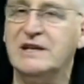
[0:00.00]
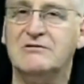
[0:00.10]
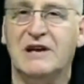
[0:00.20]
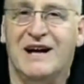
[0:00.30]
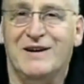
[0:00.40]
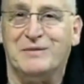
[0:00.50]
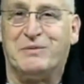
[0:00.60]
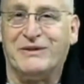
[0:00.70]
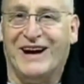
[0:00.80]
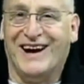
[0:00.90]
around
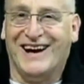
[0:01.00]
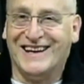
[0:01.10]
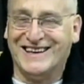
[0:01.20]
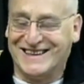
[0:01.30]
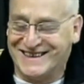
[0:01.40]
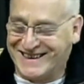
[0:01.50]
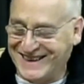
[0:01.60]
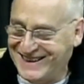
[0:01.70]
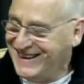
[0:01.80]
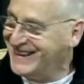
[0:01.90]
Prague
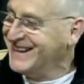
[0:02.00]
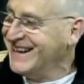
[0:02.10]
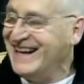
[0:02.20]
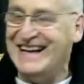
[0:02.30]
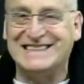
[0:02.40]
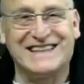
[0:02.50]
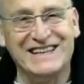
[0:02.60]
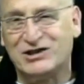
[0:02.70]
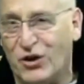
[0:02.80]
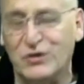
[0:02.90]

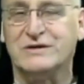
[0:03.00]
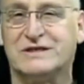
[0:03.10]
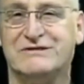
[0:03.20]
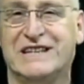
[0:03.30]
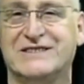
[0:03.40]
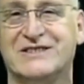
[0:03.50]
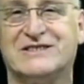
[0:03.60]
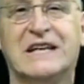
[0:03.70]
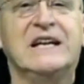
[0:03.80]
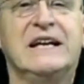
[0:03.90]
asking total
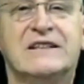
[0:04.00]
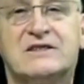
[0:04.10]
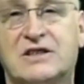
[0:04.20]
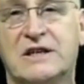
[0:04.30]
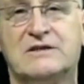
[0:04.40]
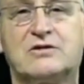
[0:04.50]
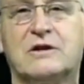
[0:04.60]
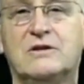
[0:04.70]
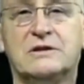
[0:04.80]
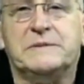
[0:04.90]
strangers,
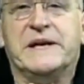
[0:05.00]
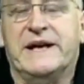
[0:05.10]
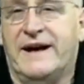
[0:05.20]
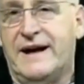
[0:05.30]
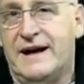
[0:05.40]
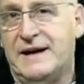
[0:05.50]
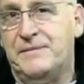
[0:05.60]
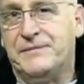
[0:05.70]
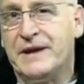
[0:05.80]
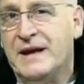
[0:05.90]
excuse me,
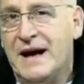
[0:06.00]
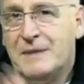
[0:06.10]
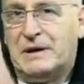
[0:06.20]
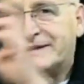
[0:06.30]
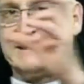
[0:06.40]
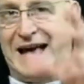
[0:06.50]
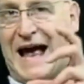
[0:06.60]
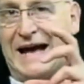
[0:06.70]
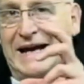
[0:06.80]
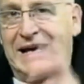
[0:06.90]
um, I bought this
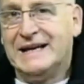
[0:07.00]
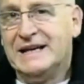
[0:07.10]
egg.